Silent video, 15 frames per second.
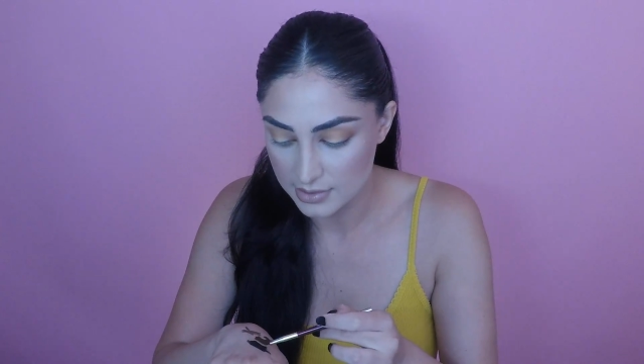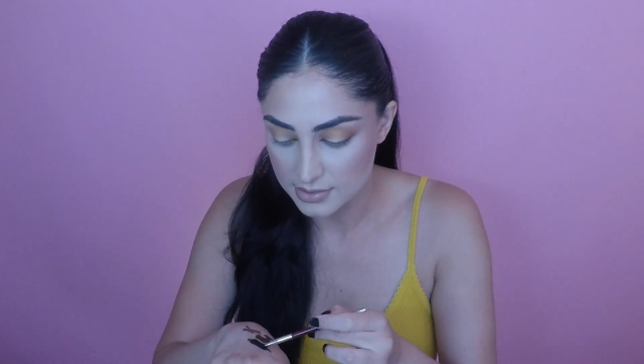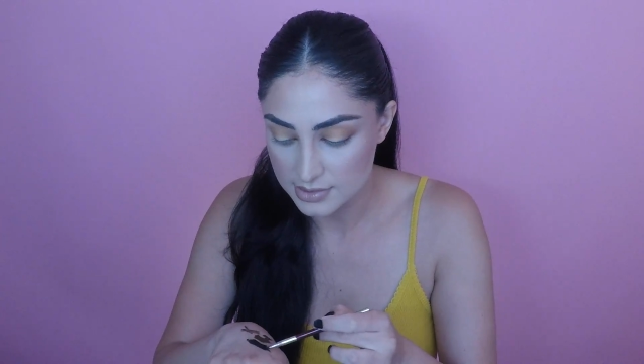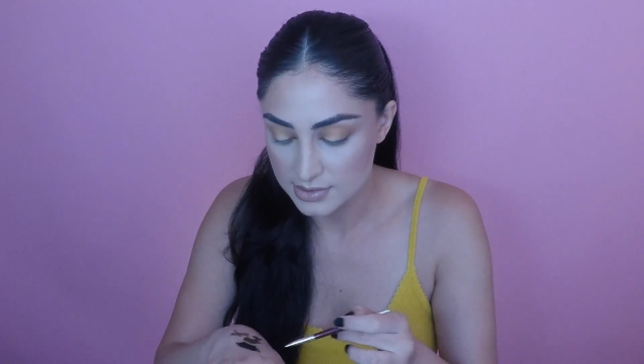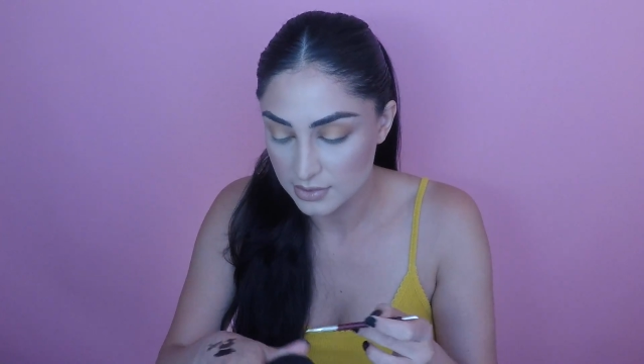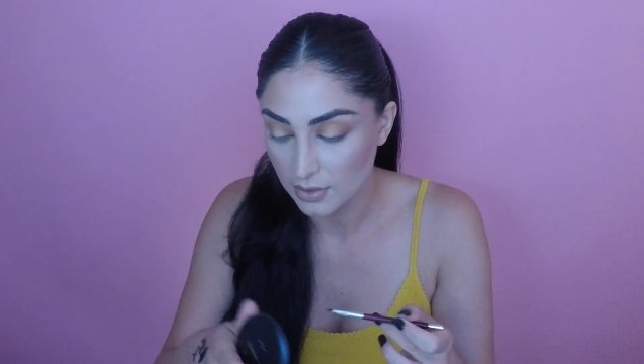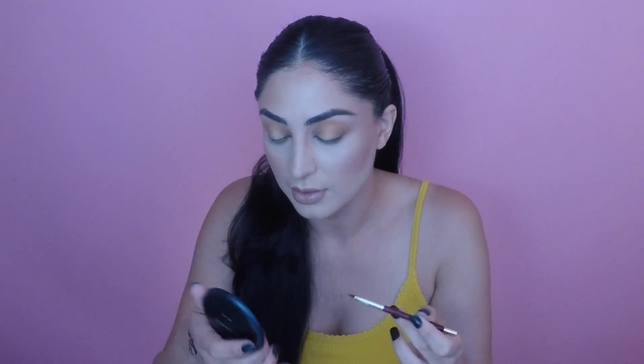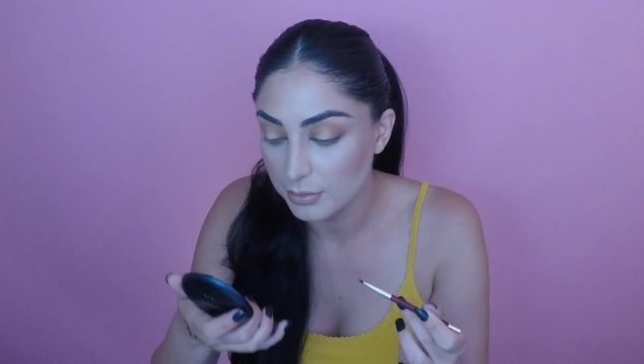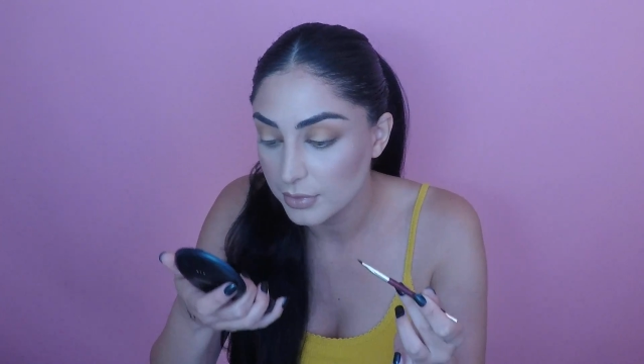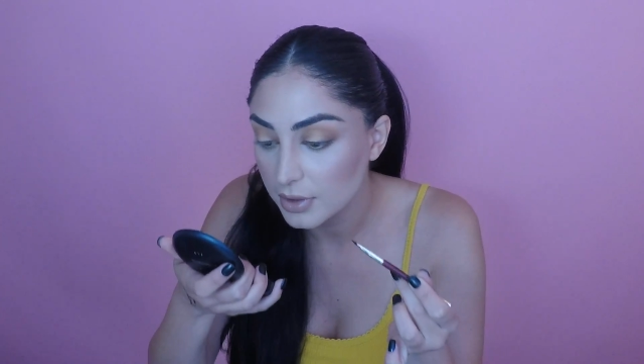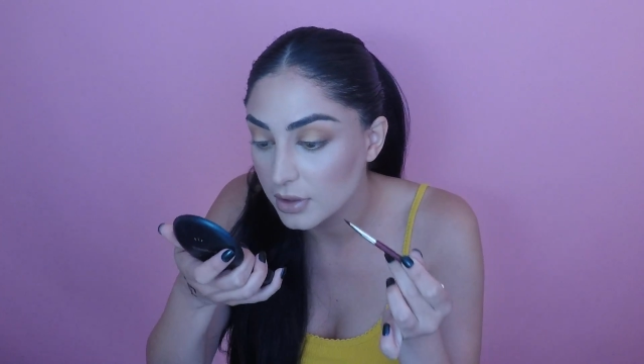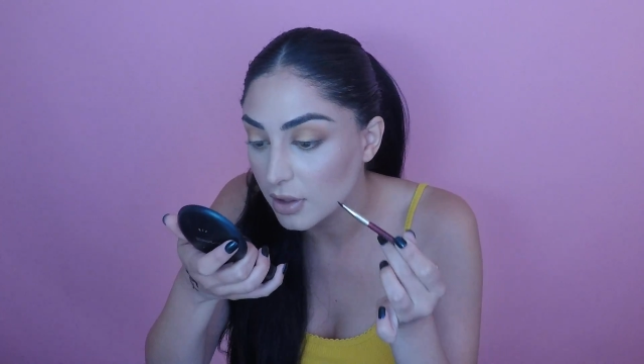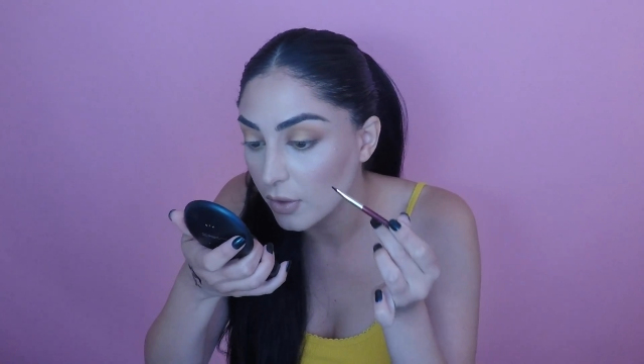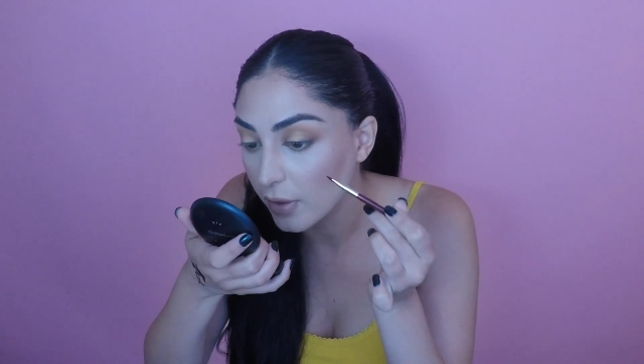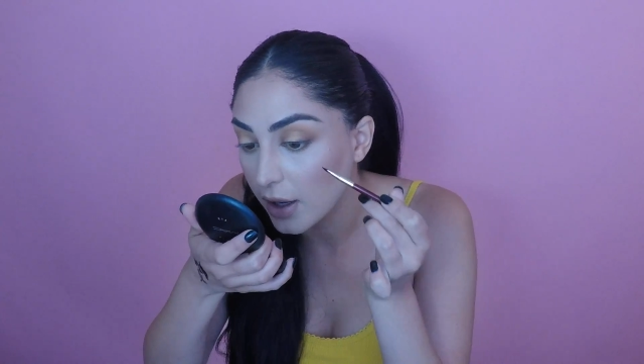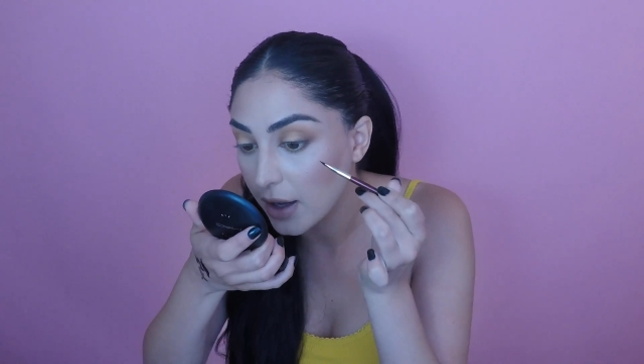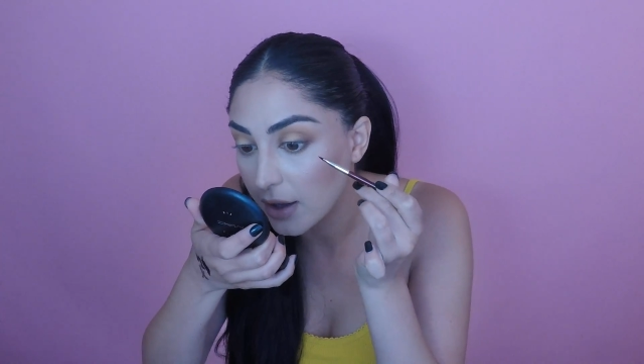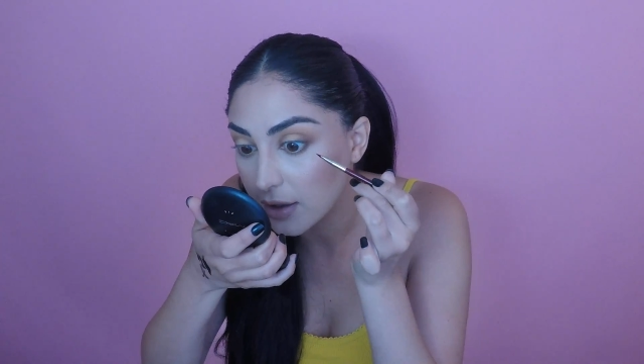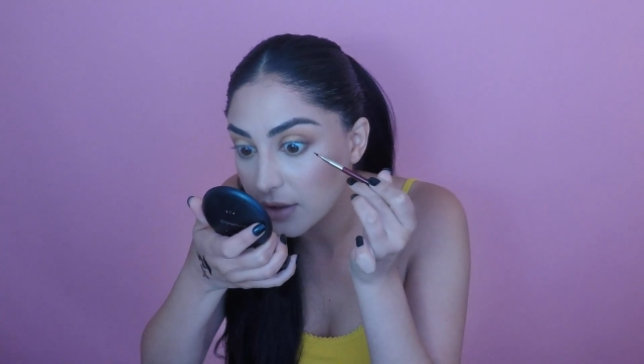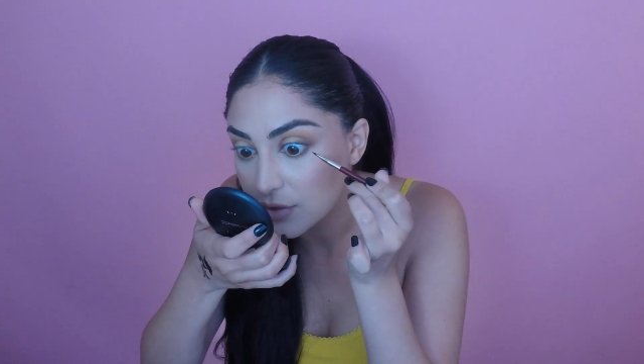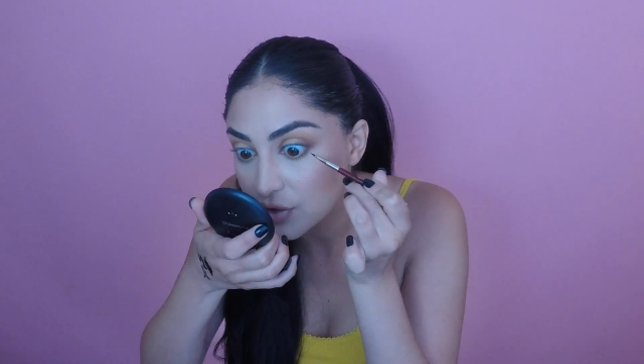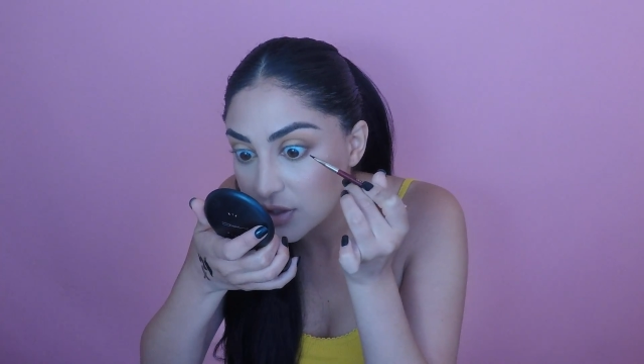So I'm going to go ahead
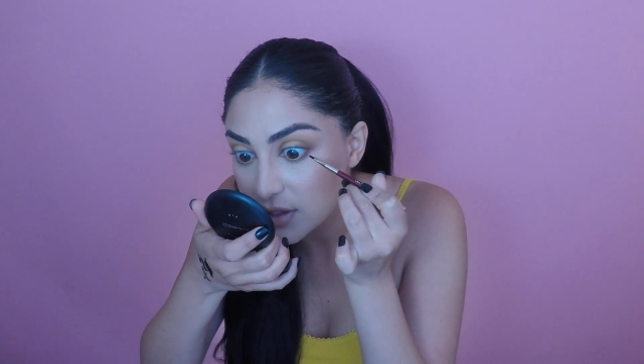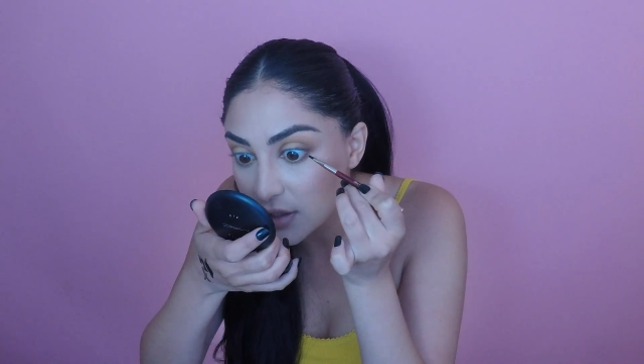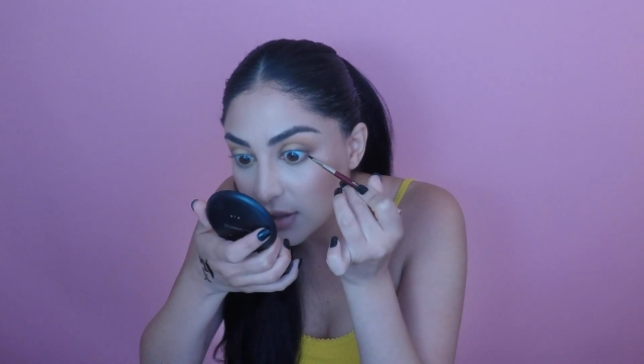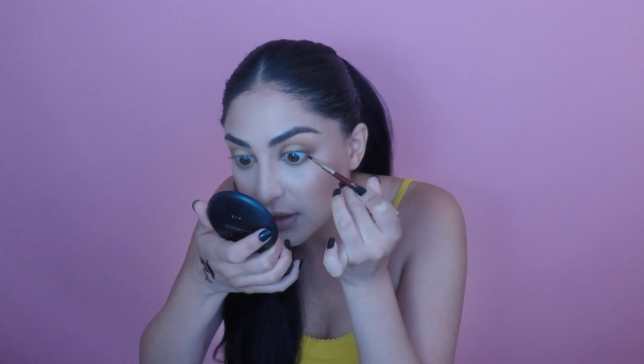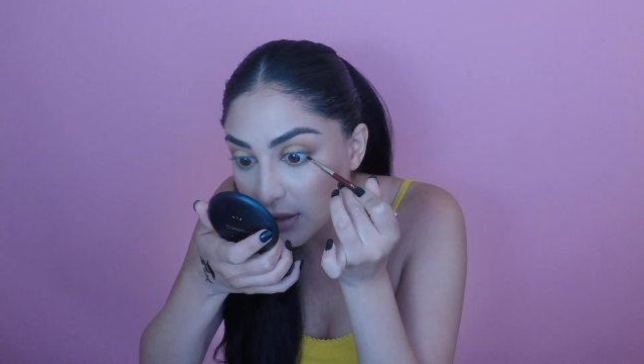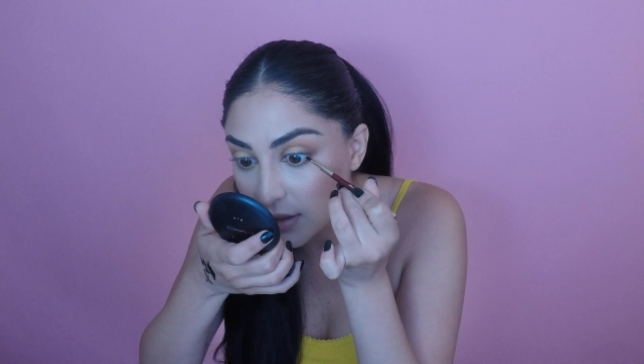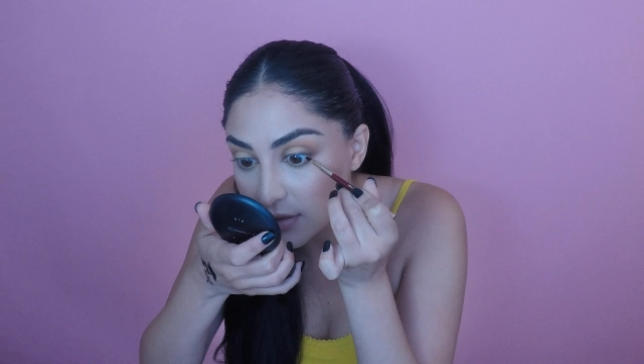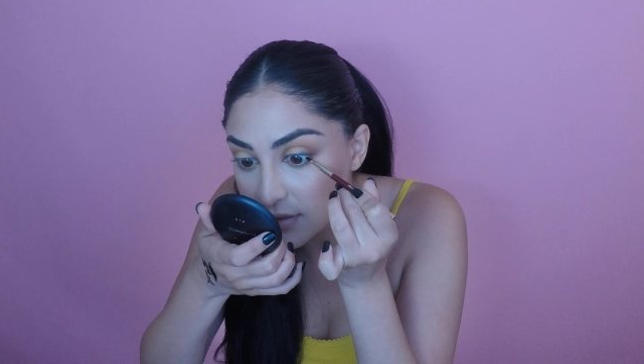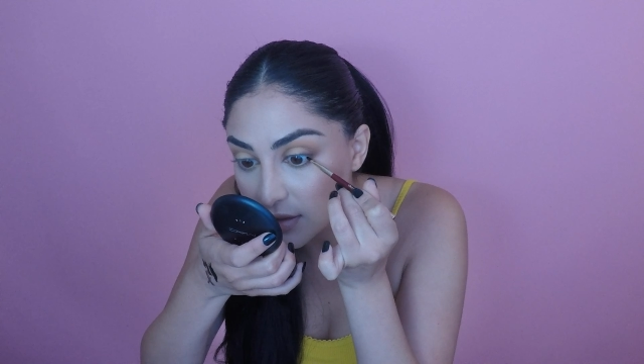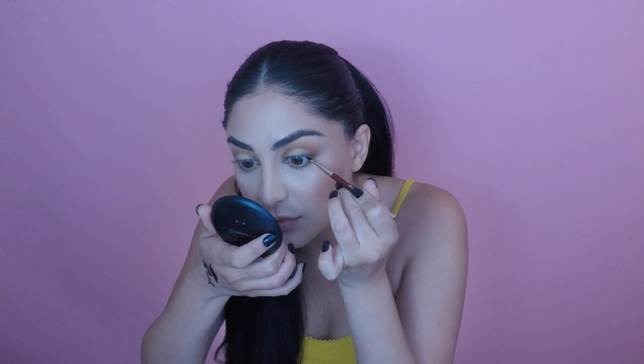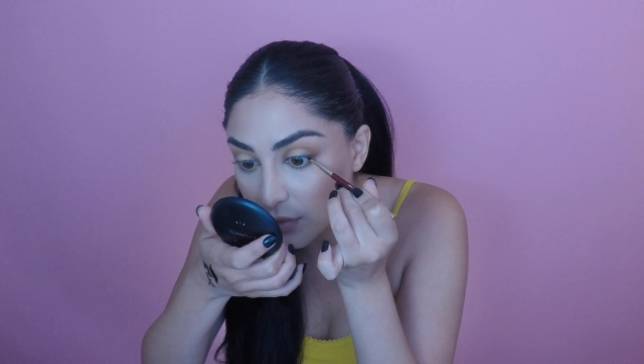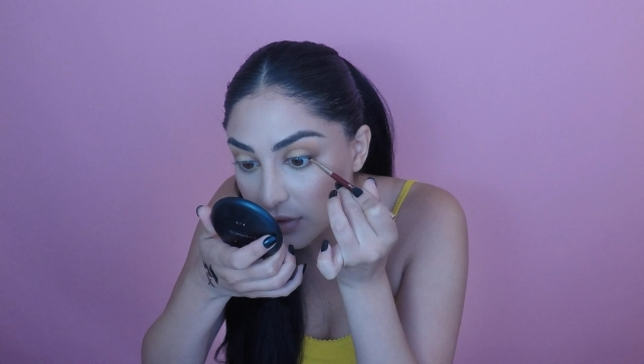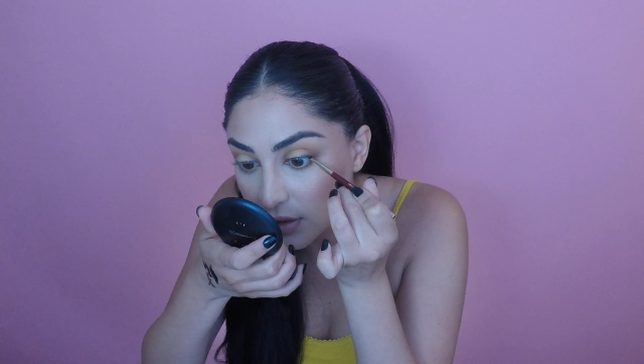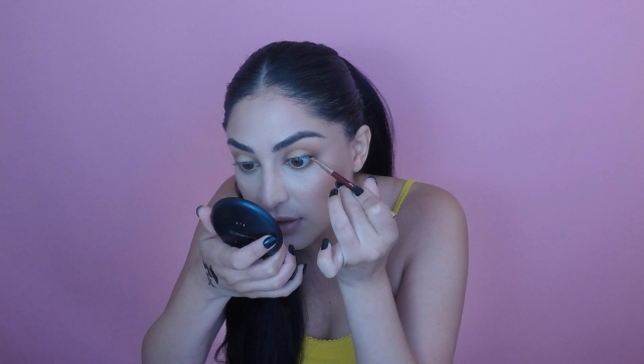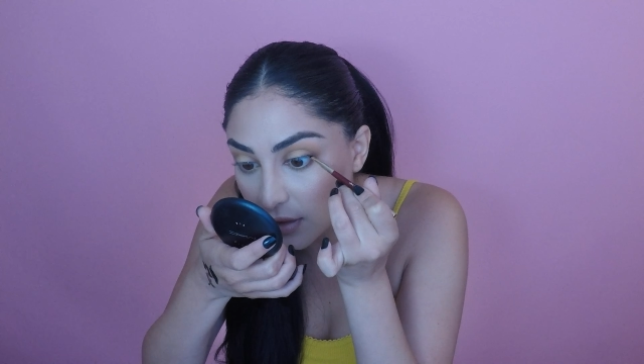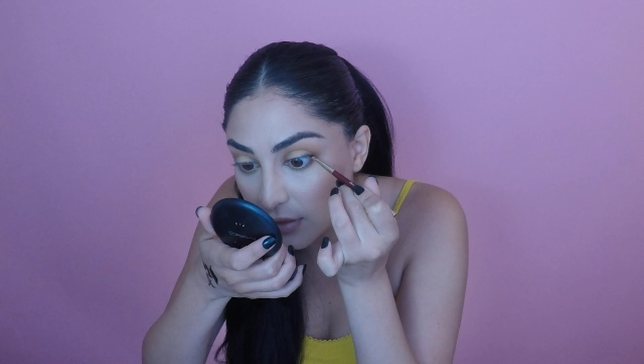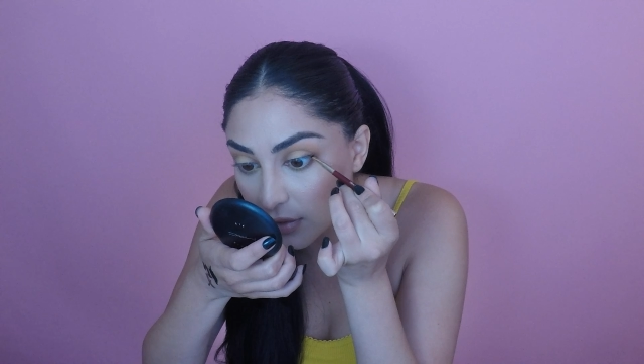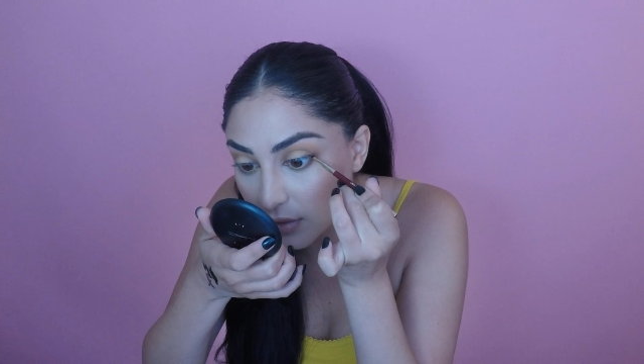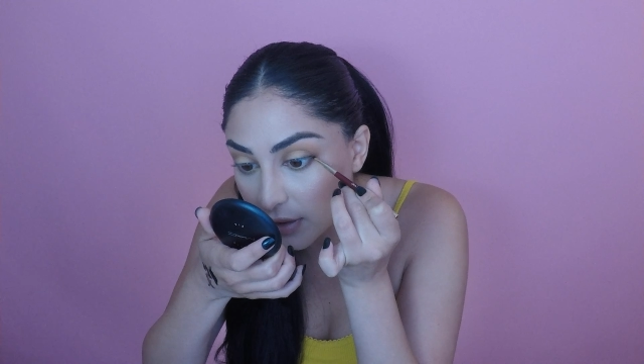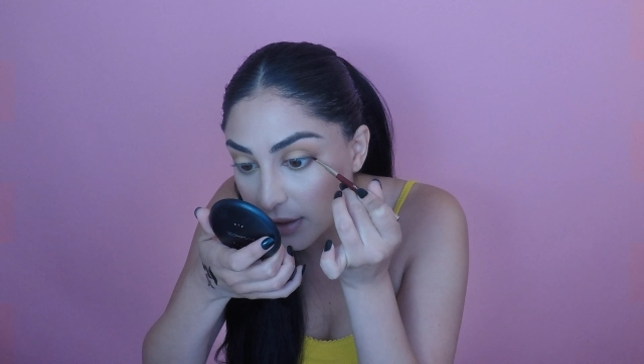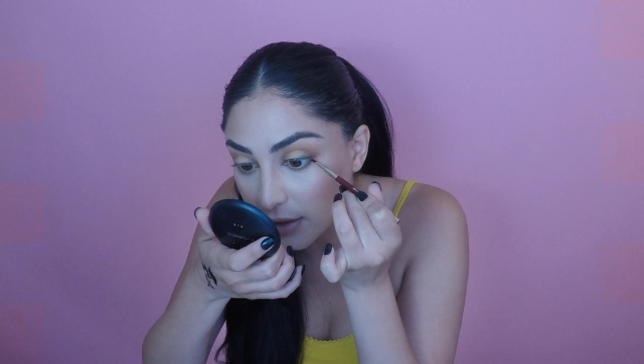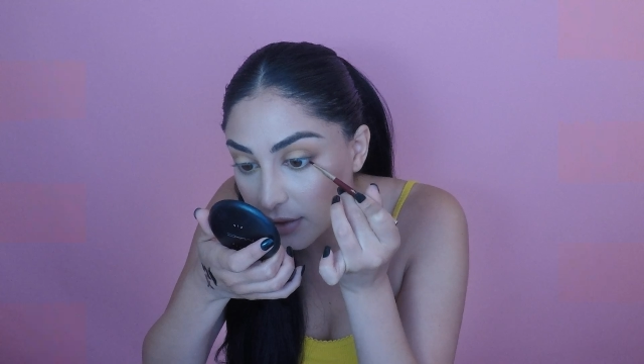and just enhance it with another
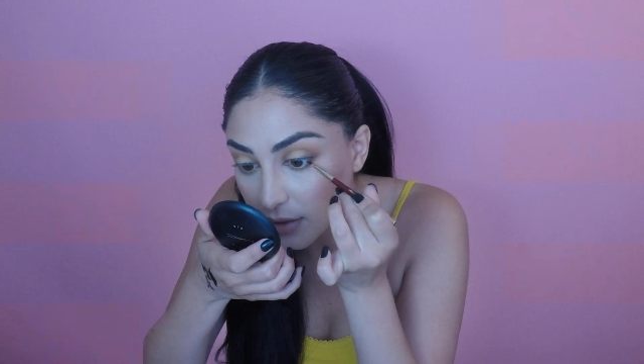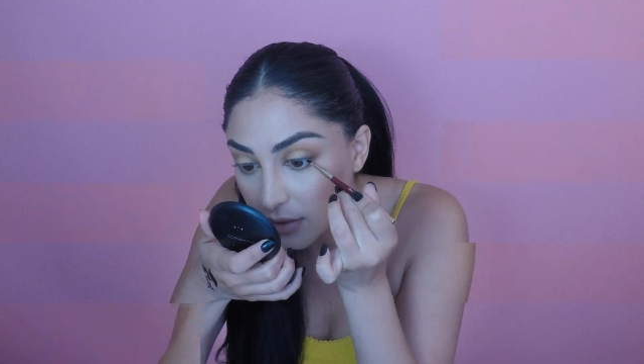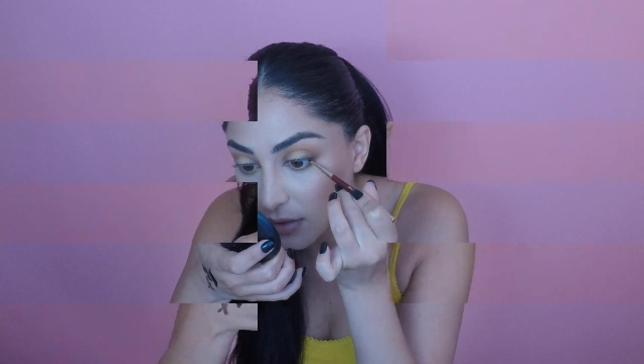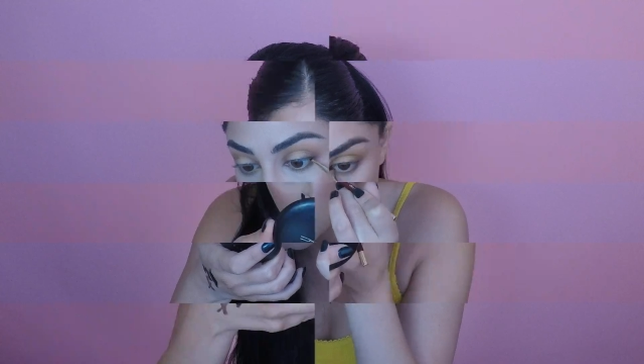layer.